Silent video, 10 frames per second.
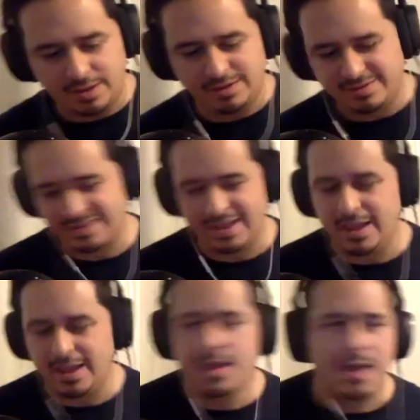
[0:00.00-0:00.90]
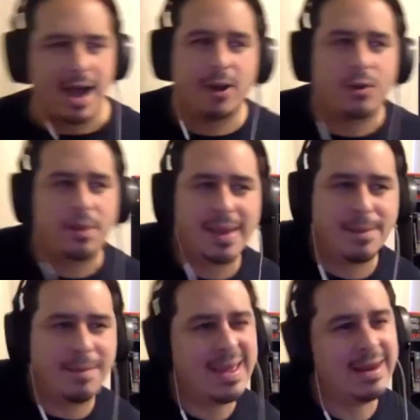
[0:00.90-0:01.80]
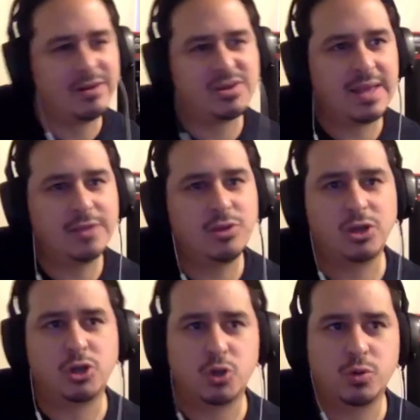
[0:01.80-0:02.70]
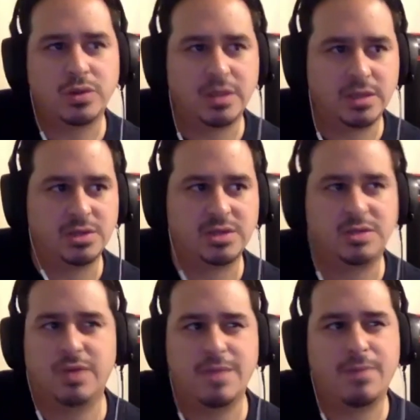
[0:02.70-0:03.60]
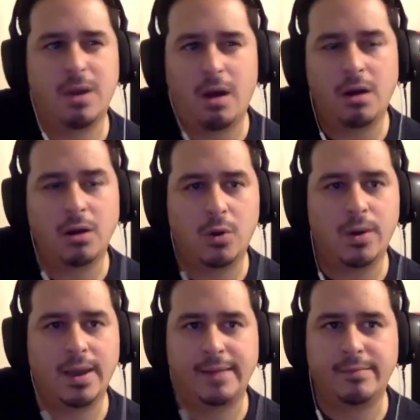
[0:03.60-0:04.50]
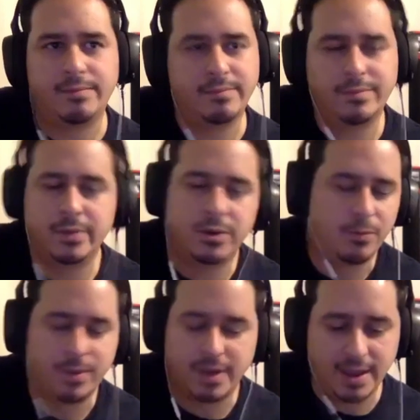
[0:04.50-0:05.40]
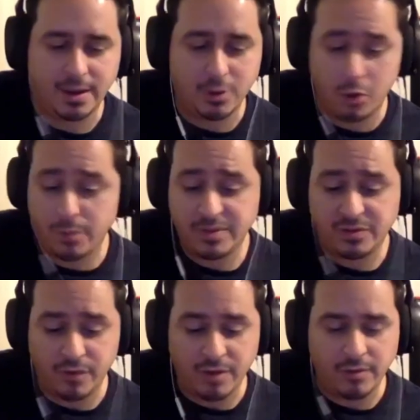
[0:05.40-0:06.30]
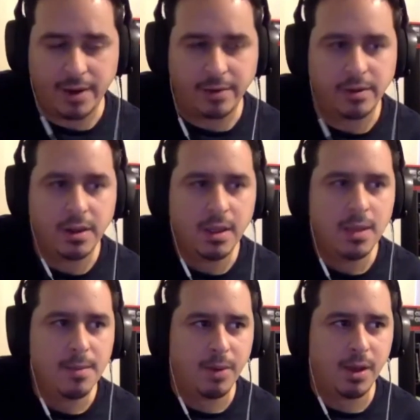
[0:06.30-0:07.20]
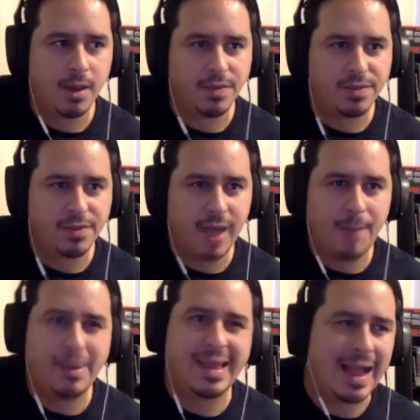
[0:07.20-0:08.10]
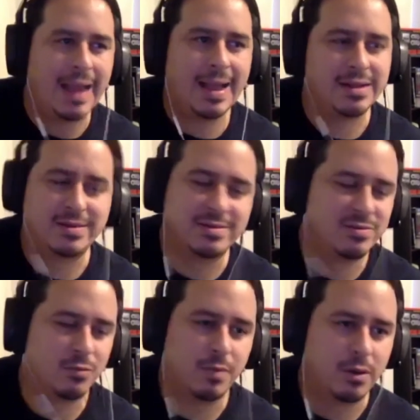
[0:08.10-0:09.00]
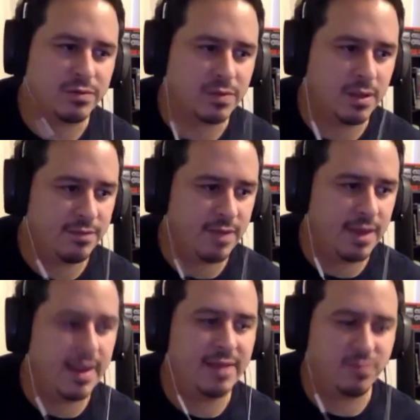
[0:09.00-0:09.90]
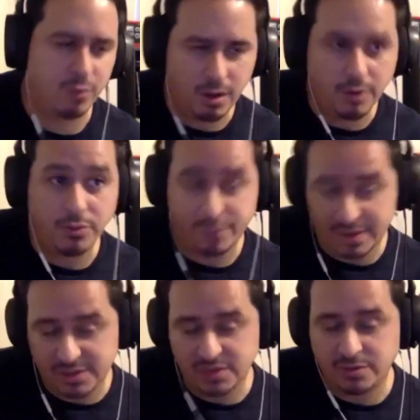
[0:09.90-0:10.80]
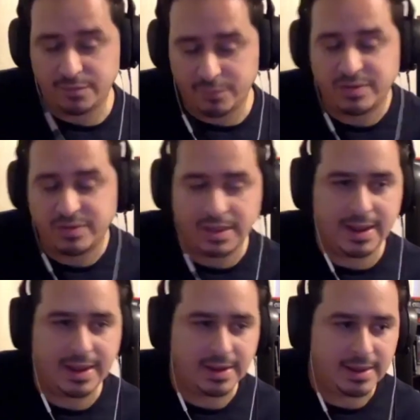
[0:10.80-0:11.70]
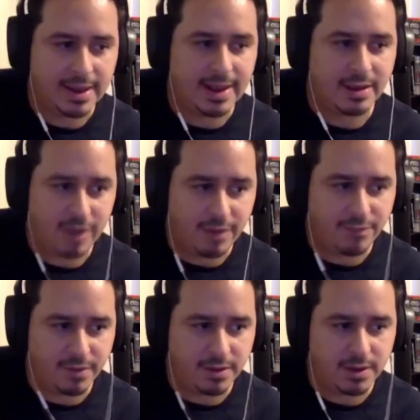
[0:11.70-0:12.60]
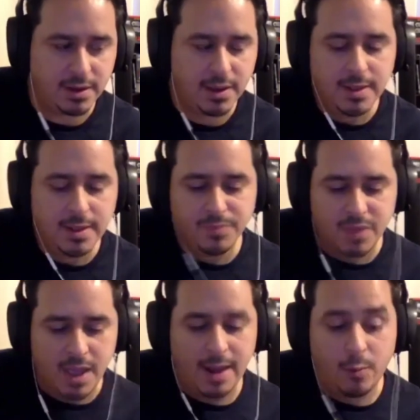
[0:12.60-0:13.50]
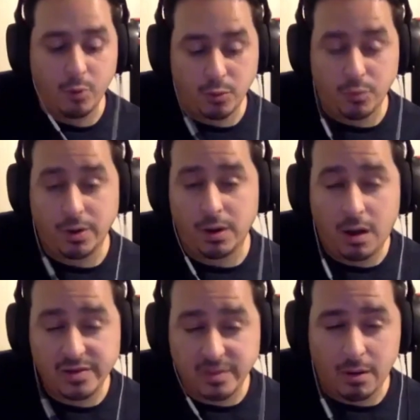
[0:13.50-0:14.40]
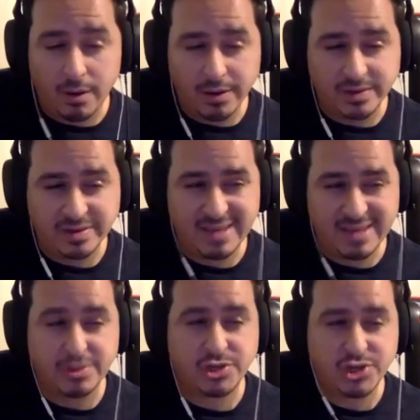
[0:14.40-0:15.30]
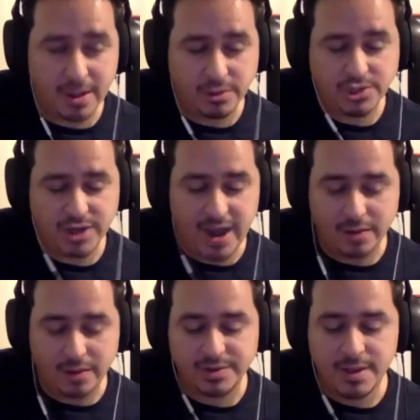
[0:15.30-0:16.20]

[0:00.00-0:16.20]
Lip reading: And it's just like, I don't know. I'm like, man, there's things you can do with this to still keep it ongoing. And, but again, Kirkman's a great writer, but I'm like, I gotta just do my own stuff. And that's when Under the Flesh is the first thing that I crowdfunded. And I work with an awesome artist. His name is JL Giles.